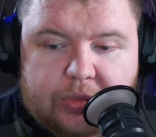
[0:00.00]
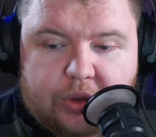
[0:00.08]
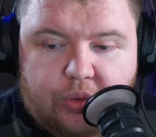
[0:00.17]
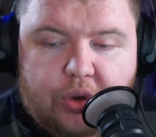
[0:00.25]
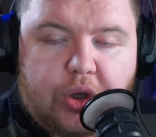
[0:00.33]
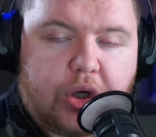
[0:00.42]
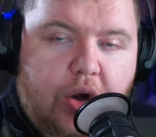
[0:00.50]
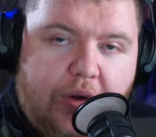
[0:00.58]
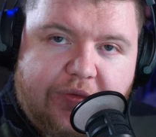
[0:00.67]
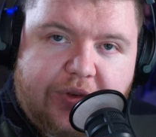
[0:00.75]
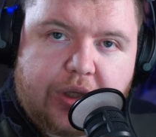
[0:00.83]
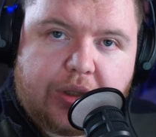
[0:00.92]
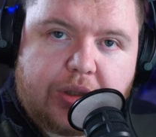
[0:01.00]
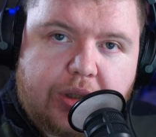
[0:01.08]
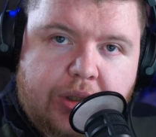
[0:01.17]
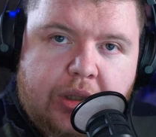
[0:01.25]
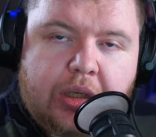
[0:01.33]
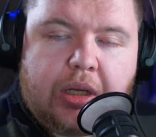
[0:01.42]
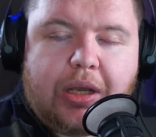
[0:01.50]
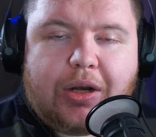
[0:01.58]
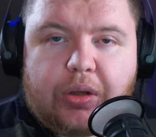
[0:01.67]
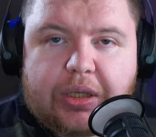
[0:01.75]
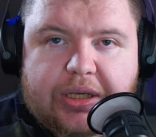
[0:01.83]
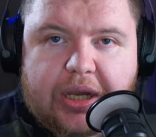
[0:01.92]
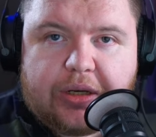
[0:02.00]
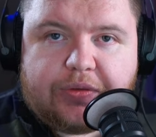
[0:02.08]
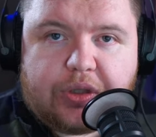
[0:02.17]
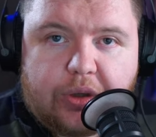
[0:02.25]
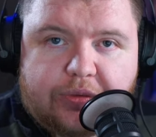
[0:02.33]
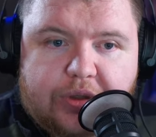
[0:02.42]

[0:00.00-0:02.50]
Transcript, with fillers: grow their confidence and all this kind of stuff.